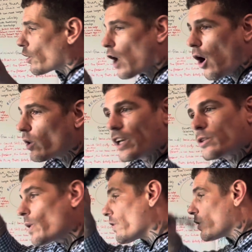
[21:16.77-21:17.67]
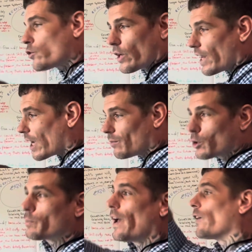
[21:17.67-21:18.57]
goal is, whether treating
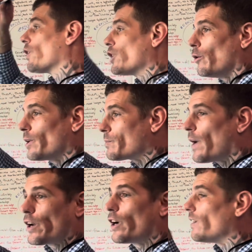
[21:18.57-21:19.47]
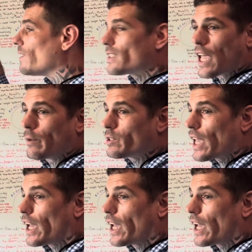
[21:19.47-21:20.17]
animals better, humans better, same.